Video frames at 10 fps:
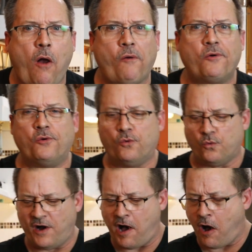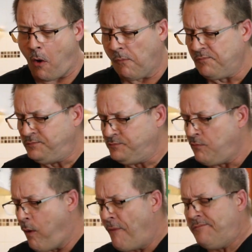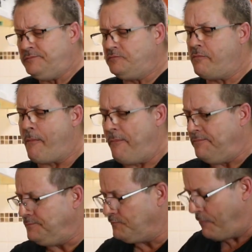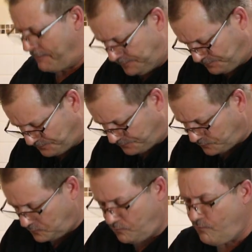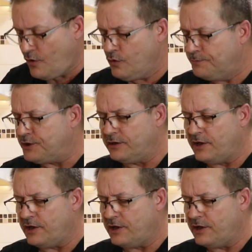Oh, wow. Mm. Oops, I